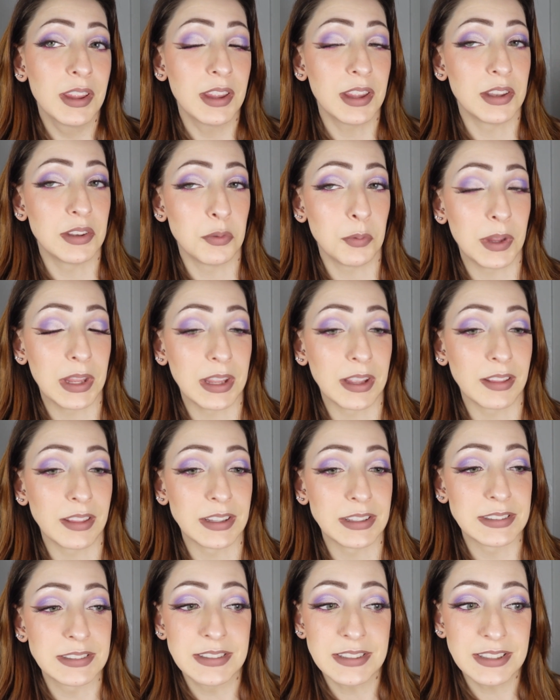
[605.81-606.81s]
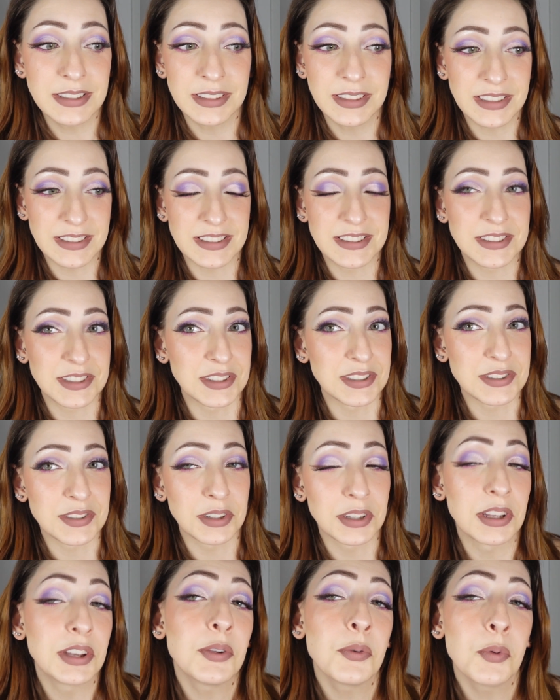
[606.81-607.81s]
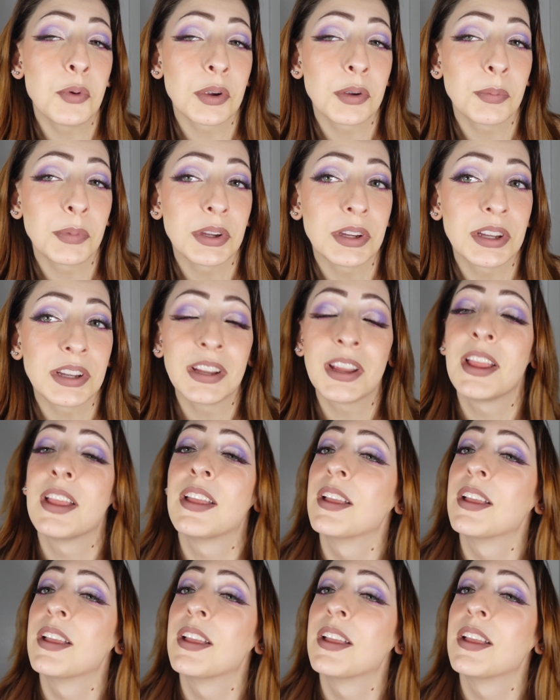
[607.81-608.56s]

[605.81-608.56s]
in New England because it's going to start getting warmer.